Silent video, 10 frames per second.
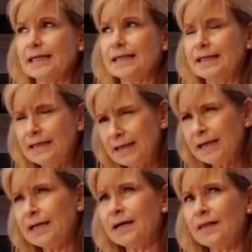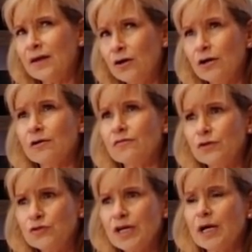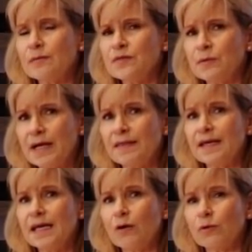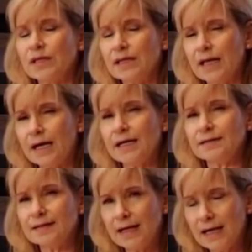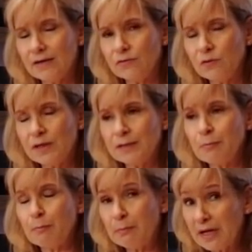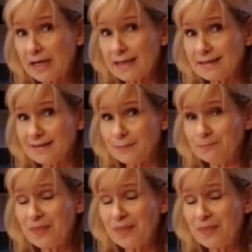Yeah, there are a few times when I think I would like to have one, but